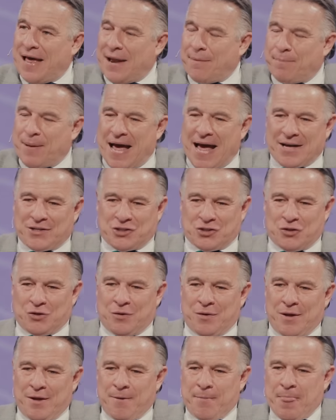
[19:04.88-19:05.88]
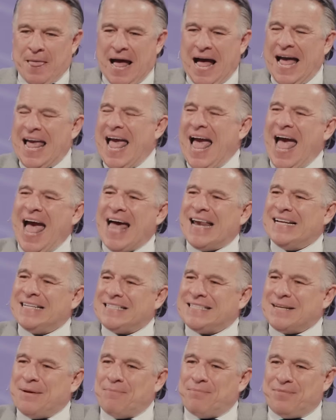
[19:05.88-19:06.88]
that pastor, I
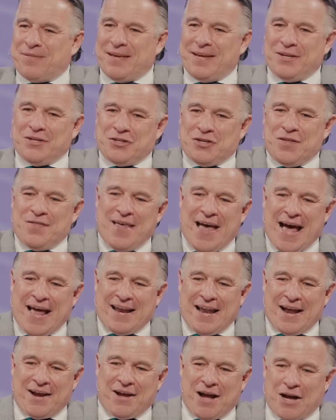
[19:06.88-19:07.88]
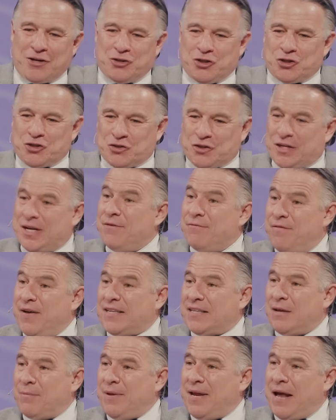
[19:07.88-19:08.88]
added something to that, and God just
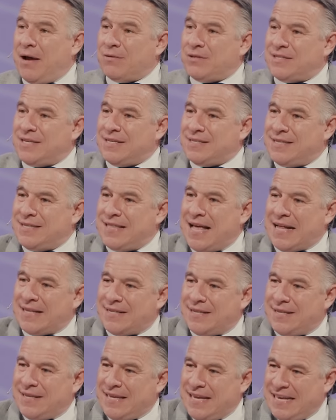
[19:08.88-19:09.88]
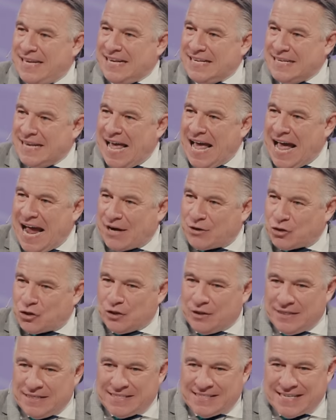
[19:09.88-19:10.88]
convicted me now and says that He didn't
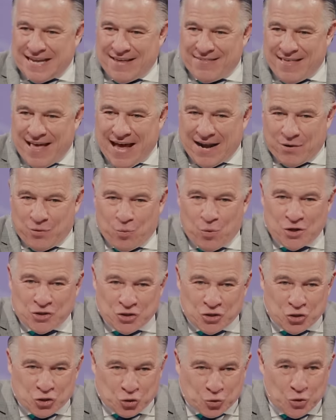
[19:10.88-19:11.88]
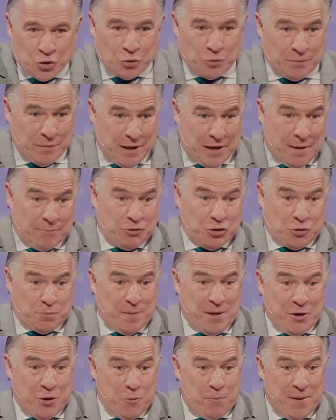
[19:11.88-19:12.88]
actually say that. It wasn't true. And I'm
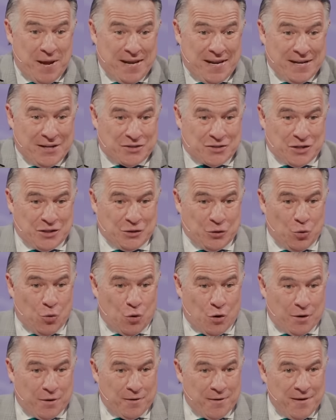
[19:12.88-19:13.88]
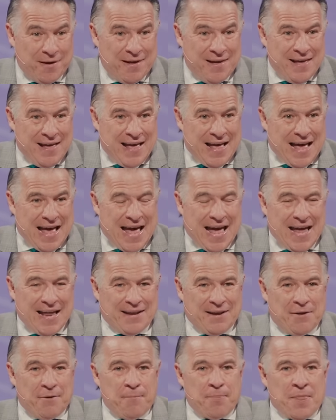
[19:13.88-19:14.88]
just being obedient to the Lord.
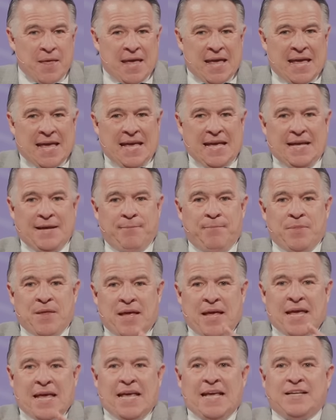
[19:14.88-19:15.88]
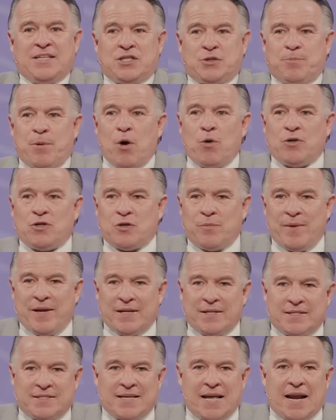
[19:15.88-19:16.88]
And He, he spoke to
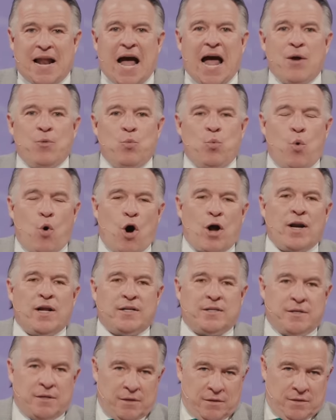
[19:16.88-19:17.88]
me and said, I wanted